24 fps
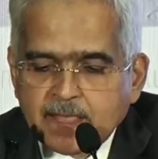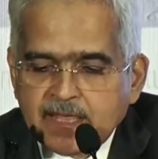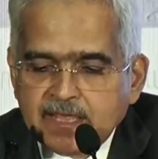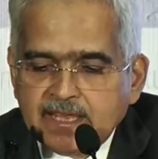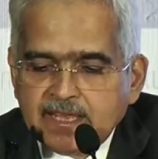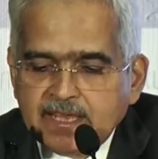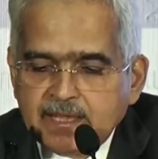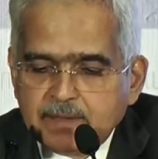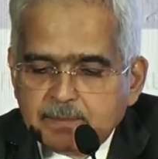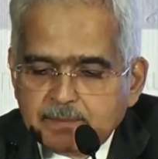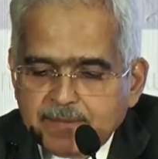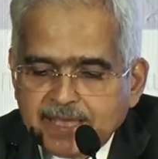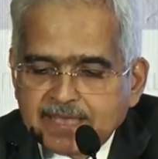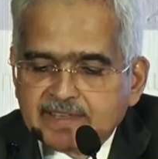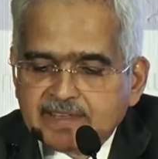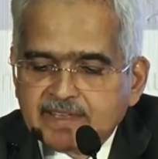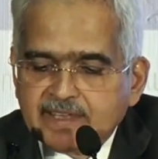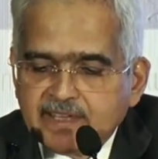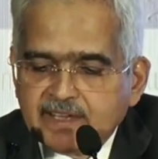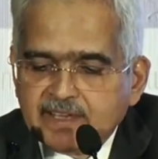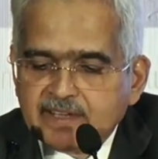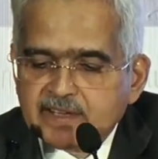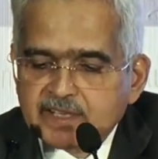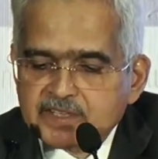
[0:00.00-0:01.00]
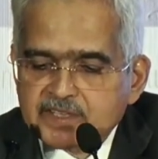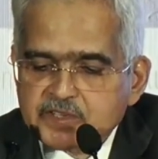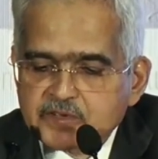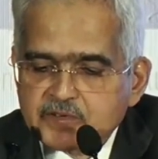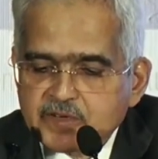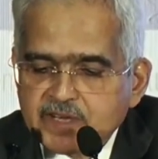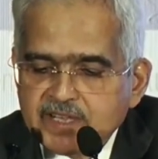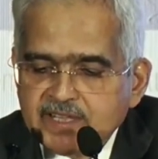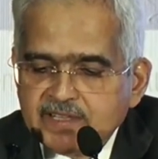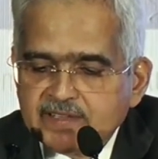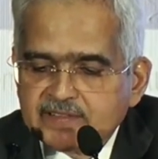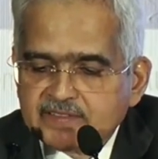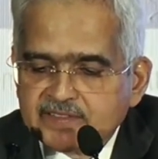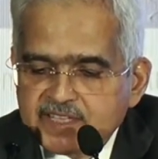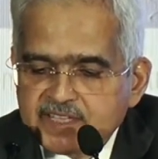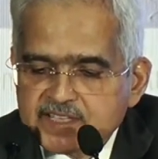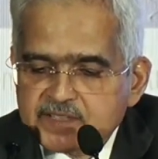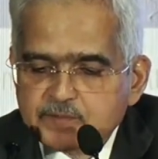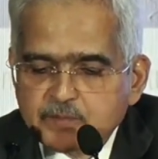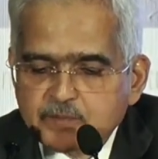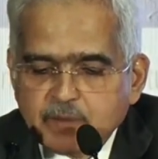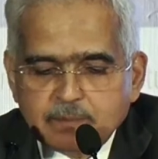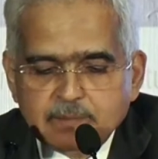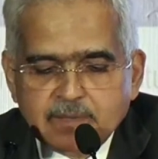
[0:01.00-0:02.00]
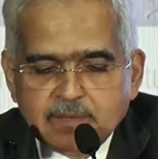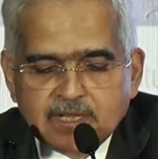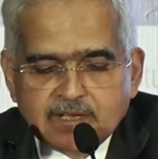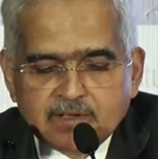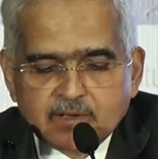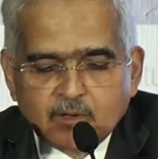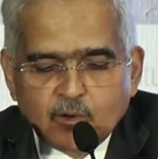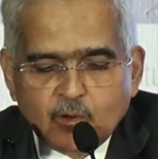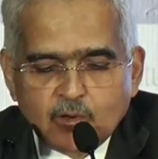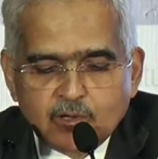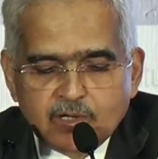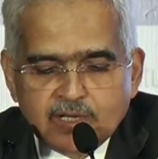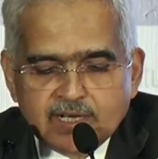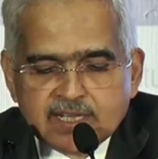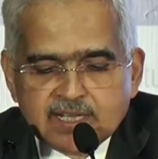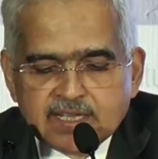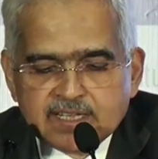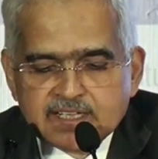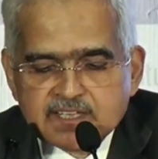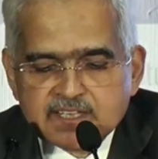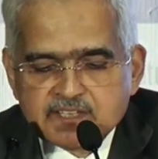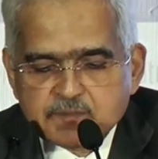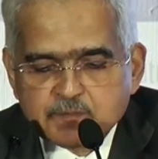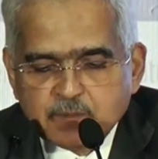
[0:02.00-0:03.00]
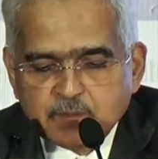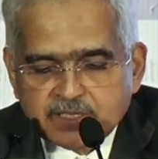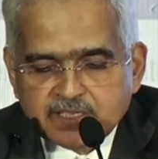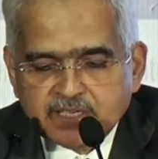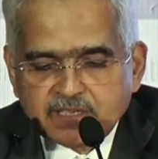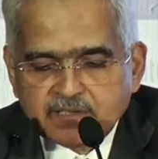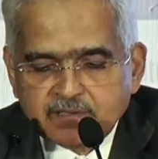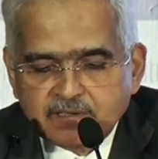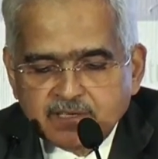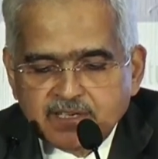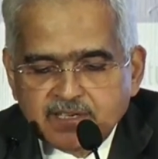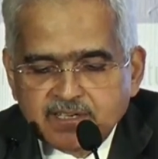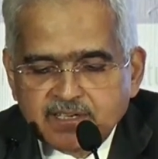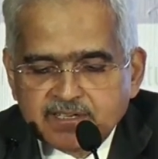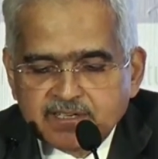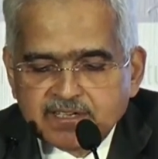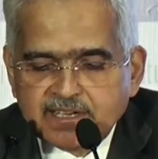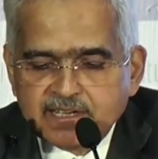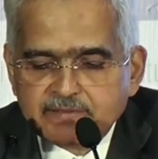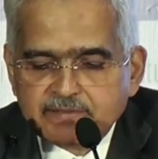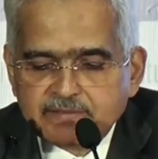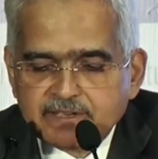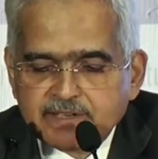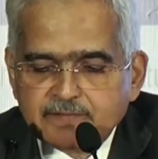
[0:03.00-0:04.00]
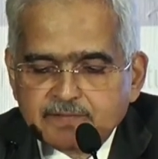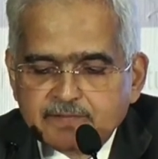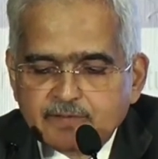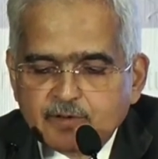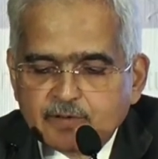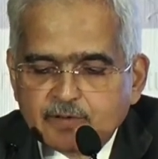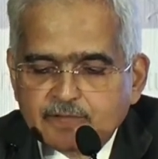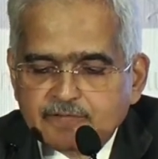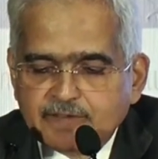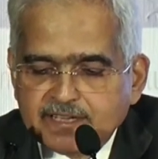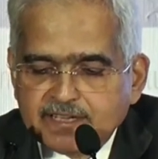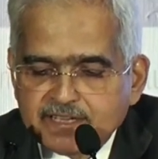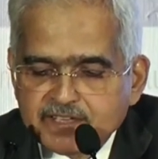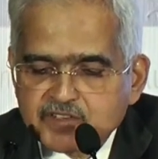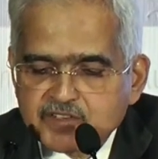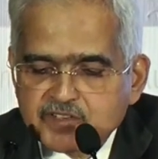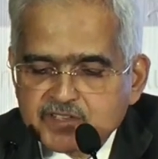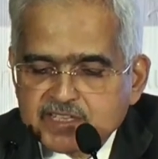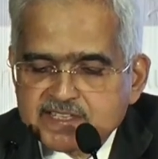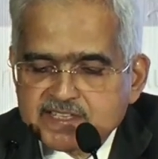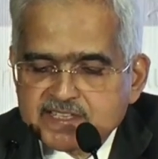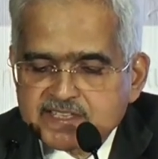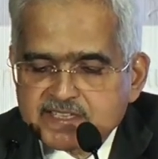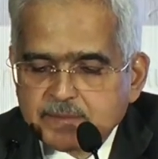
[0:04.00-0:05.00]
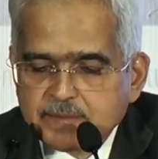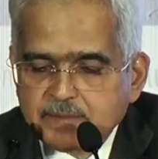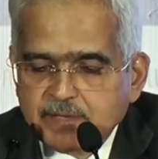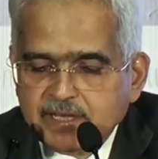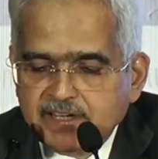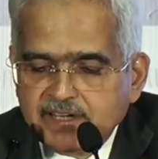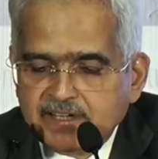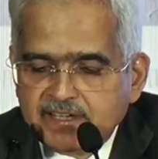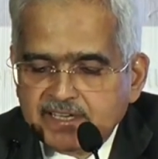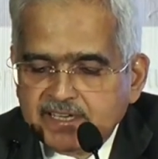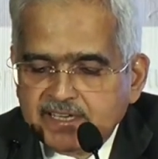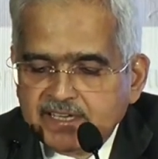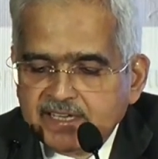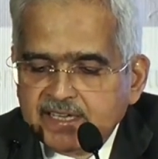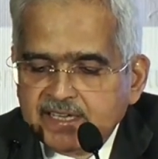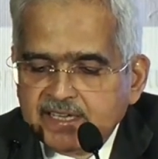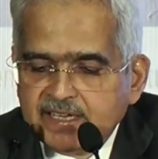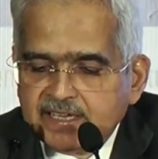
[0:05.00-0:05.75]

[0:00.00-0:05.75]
In banking industry, this public role is particularly relevant for financial stability,